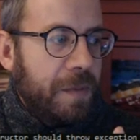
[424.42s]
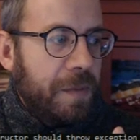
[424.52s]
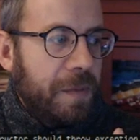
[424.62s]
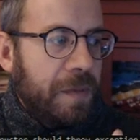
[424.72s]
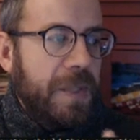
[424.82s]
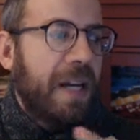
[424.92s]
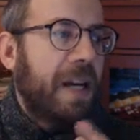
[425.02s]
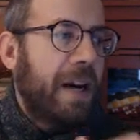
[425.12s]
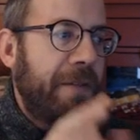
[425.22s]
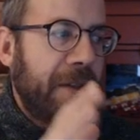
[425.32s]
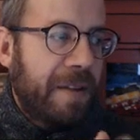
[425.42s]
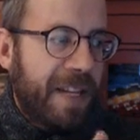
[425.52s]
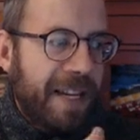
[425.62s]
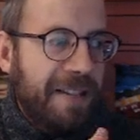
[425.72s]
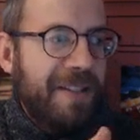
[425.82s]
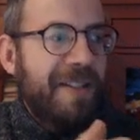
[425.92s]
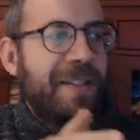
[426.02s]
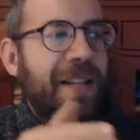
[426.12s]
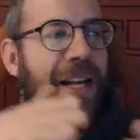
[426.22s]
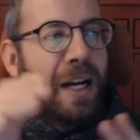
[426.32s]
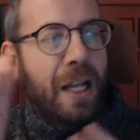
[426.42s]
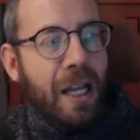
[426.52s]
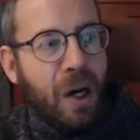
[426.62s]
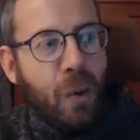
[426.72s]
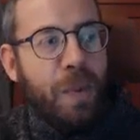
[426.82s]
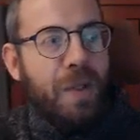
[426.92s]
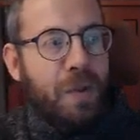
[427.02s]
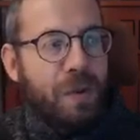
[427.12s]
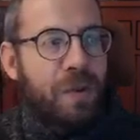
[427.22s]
I have the tests that allow me to